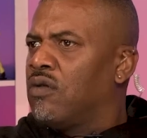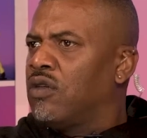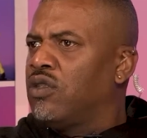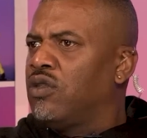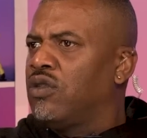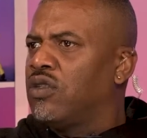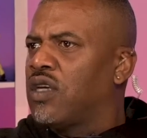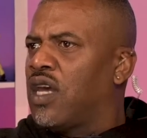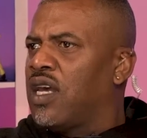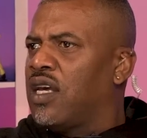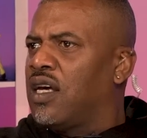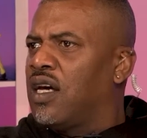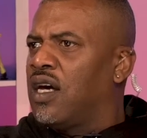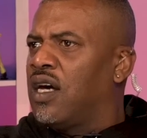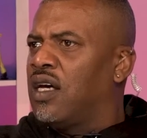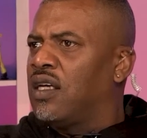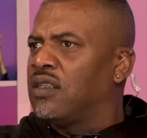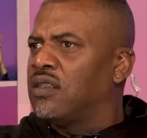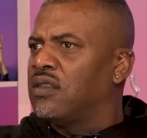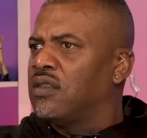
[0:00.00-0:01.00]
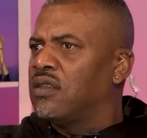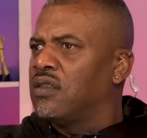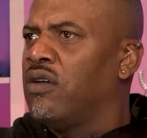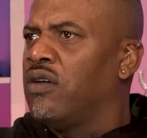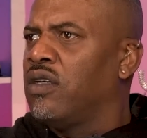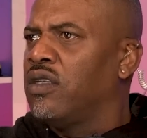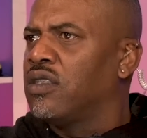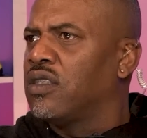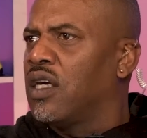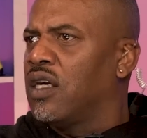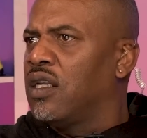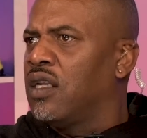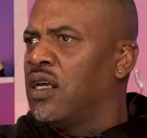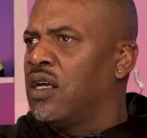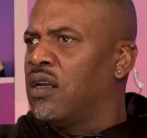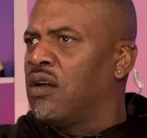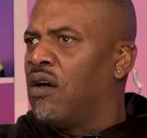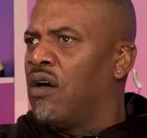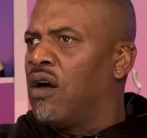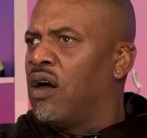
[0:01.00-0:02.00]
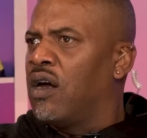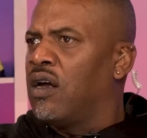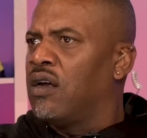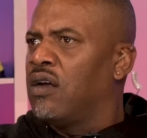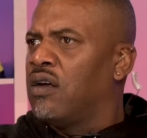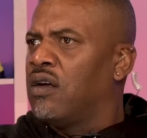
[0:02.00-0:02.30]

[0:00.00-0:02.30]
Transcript: What you say, cuz? Oh, you ain't say nothing, all right.